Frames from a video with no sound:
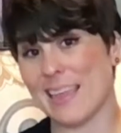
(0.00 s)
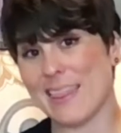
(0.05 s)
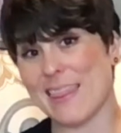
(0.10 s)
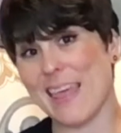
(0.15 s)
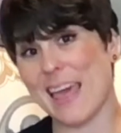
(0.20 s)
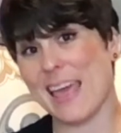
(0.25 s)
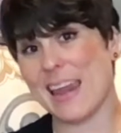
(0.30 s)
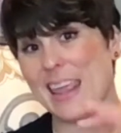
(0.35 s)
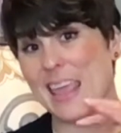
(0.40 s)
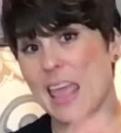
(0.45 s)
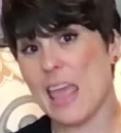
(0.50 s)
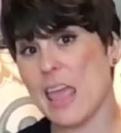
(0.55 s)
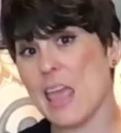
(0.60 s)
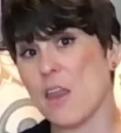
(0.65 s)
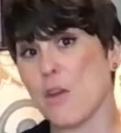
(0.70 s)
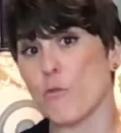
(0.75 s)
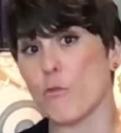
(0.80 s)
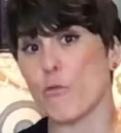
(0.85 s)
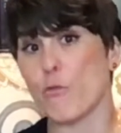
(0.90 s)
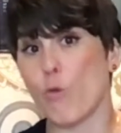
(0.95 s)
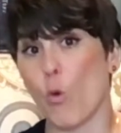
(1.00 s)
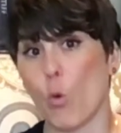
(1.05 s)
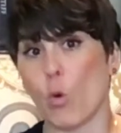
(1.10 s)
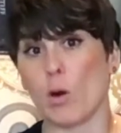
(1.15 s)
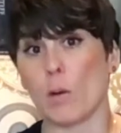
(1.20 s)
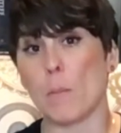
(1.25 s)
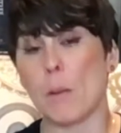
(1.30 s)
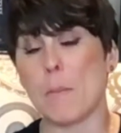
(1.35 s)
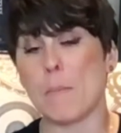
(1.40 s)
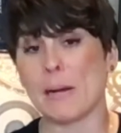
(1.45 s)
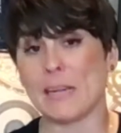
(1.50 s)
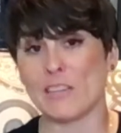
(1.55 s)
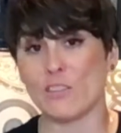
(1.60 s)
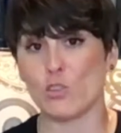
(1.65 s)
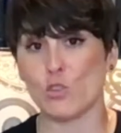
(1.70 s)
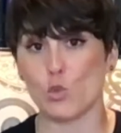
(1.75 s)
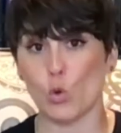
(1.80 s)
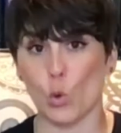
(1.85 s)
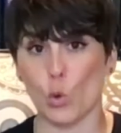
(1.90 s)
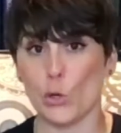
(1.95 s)
then inform my
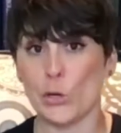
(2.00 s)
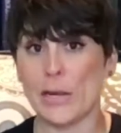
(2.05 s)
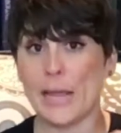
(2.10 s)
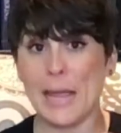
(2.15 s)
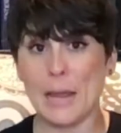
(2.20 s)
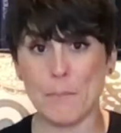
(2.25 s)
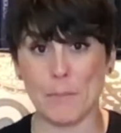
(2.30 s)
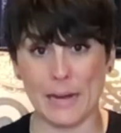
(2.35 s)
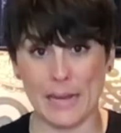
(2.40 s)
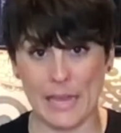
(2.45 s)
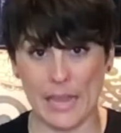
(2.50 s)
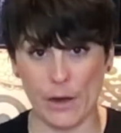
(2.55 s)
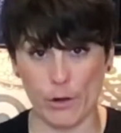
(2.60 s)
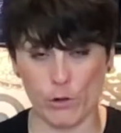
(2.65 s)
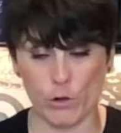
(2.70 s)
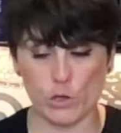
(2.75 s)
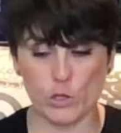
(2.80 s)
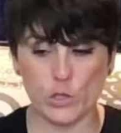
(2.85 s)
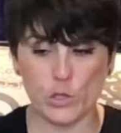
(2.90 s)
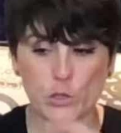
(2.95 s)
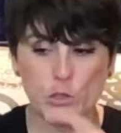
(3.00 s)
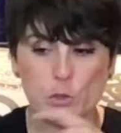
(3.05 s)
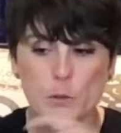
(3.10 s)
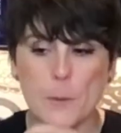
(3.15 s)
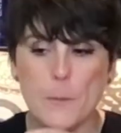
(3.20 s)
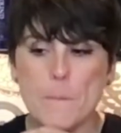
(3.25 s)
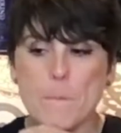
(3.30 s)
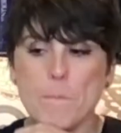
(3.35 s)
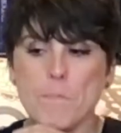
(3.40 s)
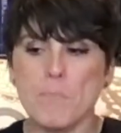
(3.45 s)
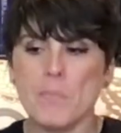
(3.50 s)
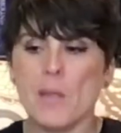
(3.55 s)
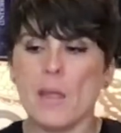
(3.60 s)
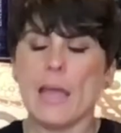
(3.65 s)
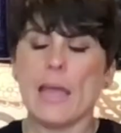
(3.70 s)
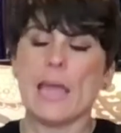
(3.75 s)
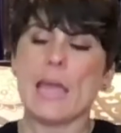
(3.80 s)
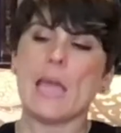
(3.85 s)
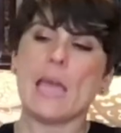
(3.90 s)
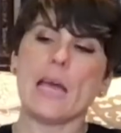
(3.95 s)
story and my characters.
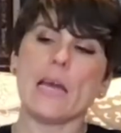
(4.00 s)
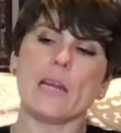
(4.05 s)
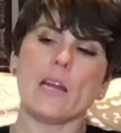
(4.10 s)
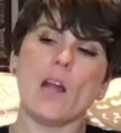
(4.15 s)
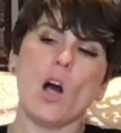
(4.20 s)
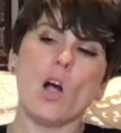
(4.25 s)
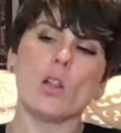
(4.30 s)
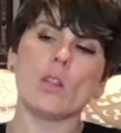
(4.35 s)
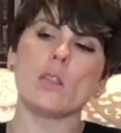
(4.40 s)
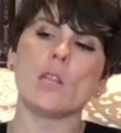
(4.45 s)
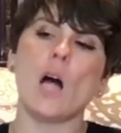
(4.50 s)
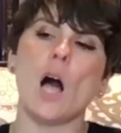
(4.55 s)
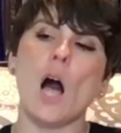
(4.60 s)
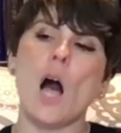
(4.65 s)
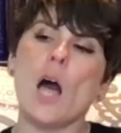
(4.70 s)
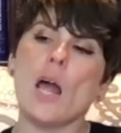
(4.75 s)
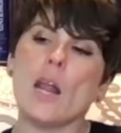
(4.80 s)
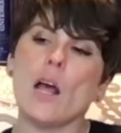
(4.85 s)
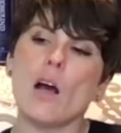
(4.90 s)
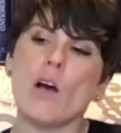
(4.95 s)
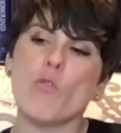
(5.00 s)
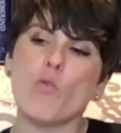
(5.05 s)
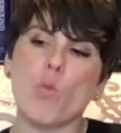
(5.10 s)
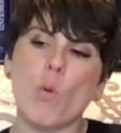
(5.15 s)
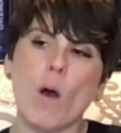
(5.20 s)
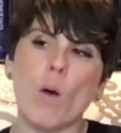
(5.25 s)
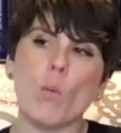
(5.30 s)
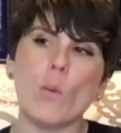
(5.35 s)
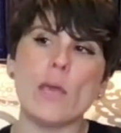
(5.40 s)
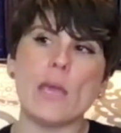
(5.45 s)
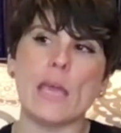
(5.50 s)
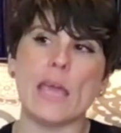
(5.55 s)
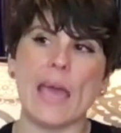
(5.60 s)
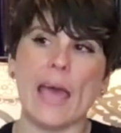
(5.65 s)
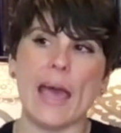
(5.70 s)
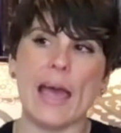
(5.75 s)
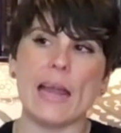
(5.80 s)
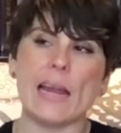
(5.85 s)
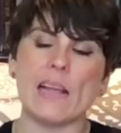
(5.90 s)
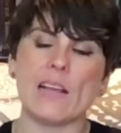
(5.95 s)
And a lot of what we
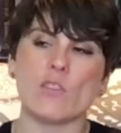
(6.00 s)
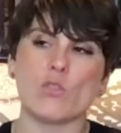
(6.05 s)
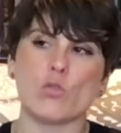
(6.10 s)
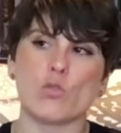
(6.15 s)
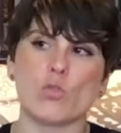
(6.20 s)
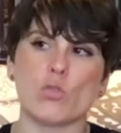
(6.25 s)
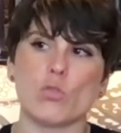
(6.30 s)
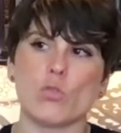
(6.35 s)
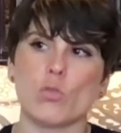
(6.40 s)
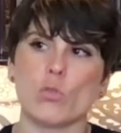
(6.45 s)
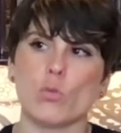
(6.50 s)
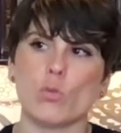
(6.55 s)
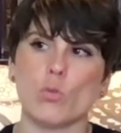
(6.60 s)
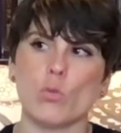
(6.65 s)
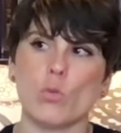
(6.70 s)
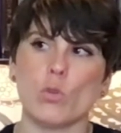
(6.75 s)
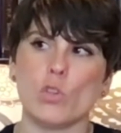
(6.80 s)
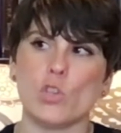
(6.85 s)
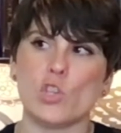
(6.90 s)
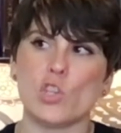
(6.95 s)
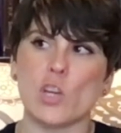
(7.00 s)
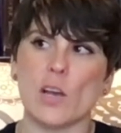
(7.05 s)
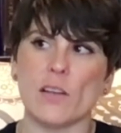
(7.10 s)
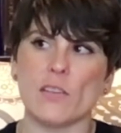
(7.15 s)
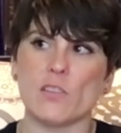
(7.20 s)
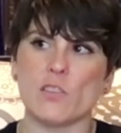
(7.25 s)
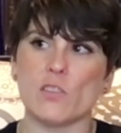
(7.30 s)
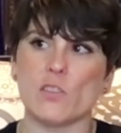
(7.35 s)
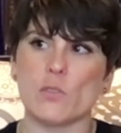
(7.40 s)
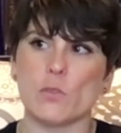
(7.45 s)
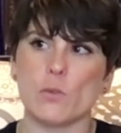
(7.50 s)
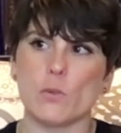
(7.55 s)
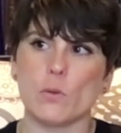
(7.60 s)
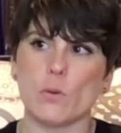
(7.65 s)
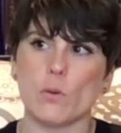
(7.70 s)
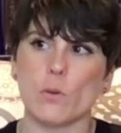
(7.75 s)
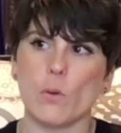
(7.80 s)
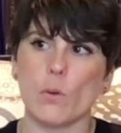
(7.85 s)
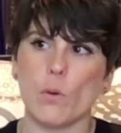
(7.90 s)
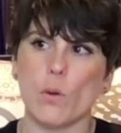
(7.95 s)
get is just
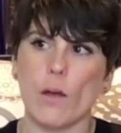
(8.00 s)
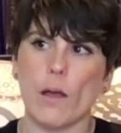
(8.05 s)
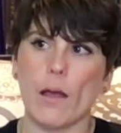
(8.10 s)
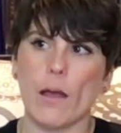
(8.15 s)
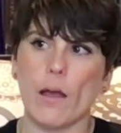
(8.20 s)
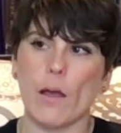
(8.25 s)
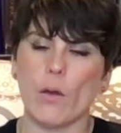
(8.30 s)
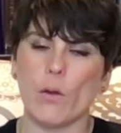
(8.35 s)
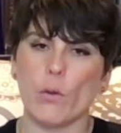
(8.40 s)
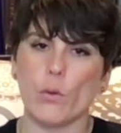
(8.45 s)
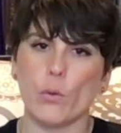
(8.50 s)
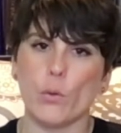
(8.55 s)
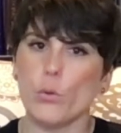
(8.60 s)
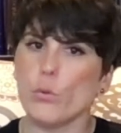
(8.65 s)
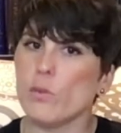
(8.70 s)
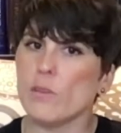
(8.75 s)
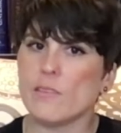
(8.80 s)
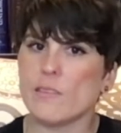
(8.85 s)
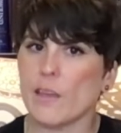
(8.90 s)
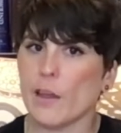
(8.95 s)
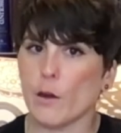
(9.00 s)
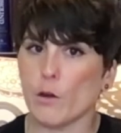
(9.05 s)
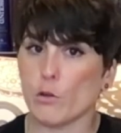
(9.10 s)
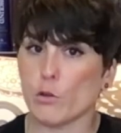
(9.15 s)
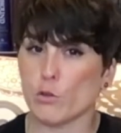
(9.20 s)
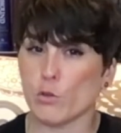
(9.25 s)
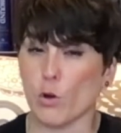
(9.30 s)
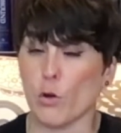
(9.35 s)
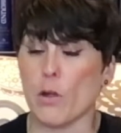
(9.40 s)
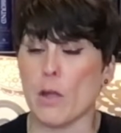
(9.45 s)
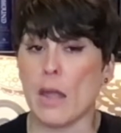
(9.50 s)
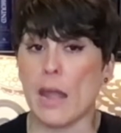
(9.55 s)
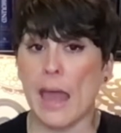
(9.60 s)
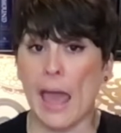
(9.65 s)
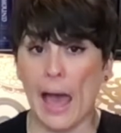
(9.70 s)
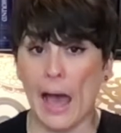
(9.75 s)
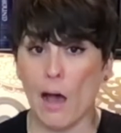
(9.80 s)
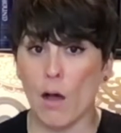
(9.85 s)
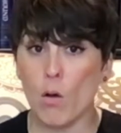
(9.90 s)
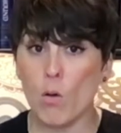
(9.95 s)
who these characters are
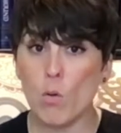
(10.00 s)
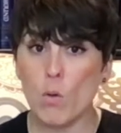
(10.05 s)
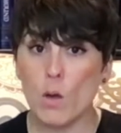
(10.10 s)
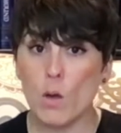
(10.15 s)
now.